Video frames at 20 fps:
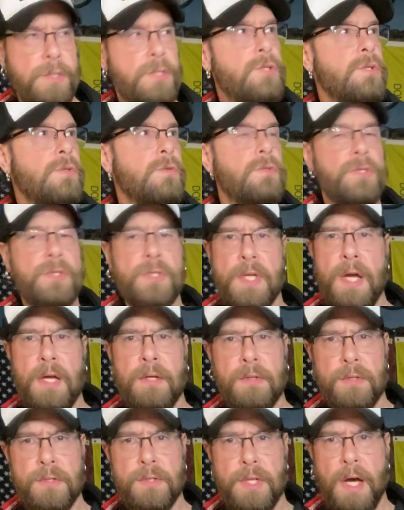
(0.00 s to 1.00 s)
it shoots
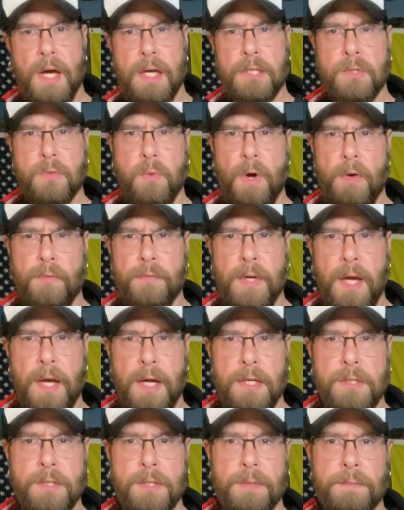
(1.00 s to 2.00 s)
standard size 12
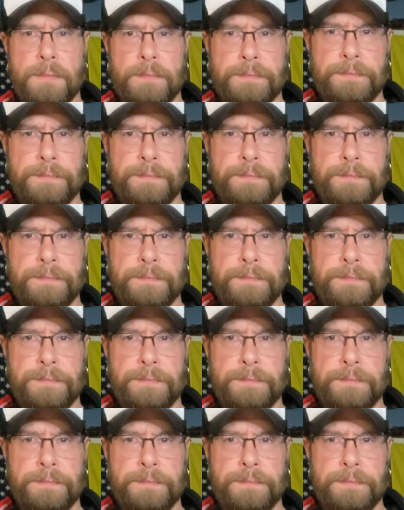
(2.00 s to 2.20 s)
gauge.